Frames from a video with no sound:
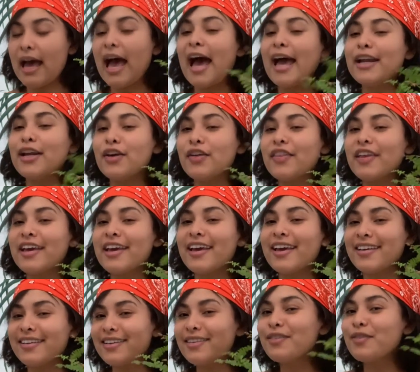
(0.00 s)
I know they
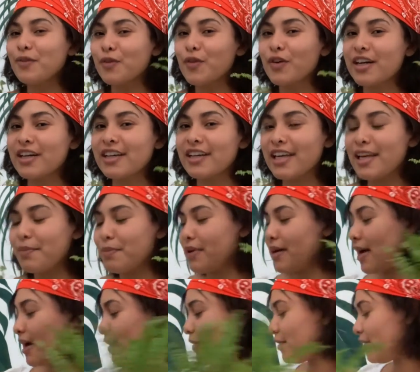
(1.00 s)
can. We're gonna keep
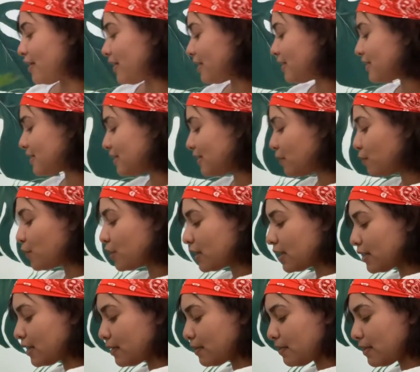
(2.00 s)
an eye on these. We're
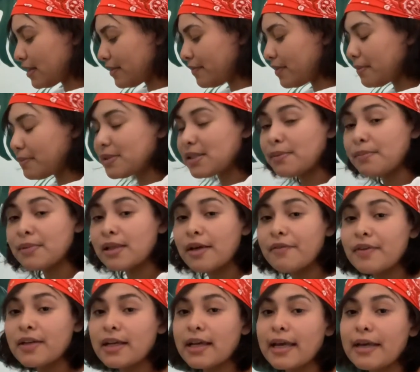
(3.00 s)
gonna give them some
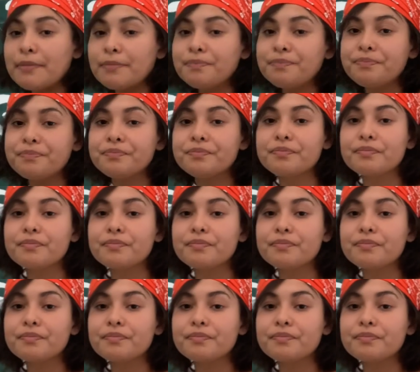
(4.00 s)
loving again.